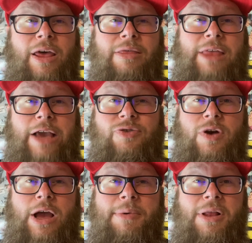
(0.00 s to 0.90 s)
Thanks
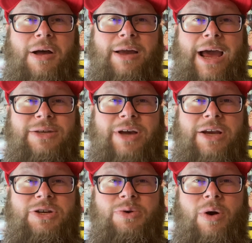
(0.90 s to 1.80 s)
for coming along, guys.
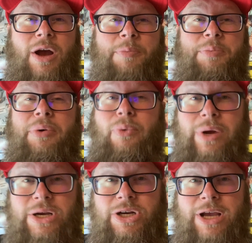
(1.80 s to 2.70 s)
I sure
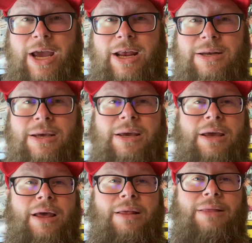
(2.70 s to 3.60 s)
appreciate it.
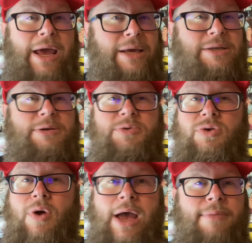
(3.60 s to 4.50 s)
Like,
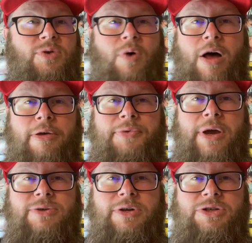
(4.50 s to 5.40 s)
subscribe, do all the
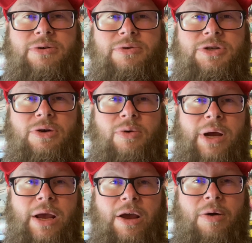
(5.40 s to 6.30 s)
things that you do.
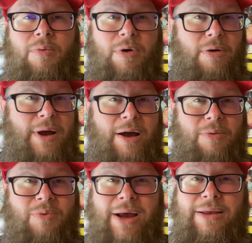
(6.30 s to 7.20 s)
We're
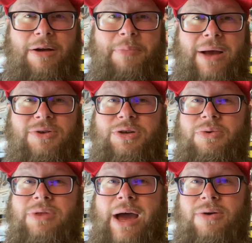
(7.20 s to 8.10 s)
right there, about
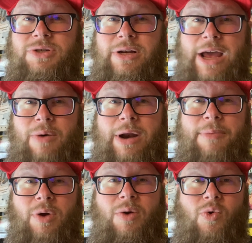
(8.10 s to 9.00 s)
2,000 now when
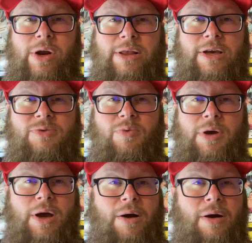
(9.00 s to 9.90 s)
I'm recording this.
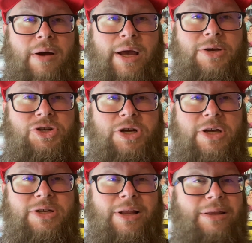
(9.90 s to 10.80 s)
We are
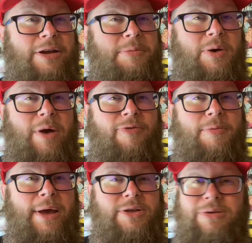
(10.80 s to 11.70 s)
just a little bit away
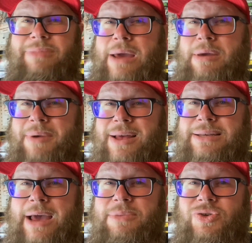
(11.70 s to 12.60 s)
from that. So maybe by the
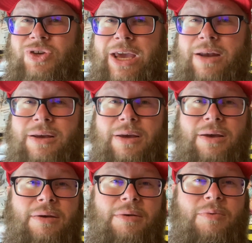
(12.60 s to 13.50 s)
time you see it,
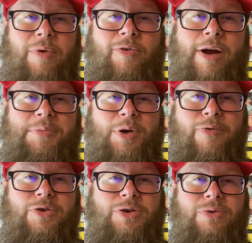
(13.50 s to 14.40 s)
we've crept
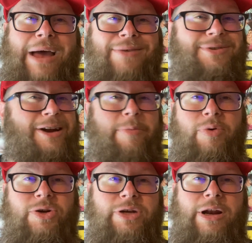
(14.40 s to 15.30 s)
over 2,000. I
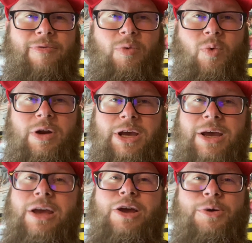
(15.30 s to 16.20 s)
appreciate every one of you.
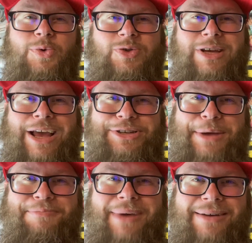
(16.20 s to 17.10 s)
We'll see you next
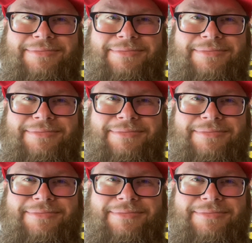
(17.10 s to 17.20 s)
time. Bye.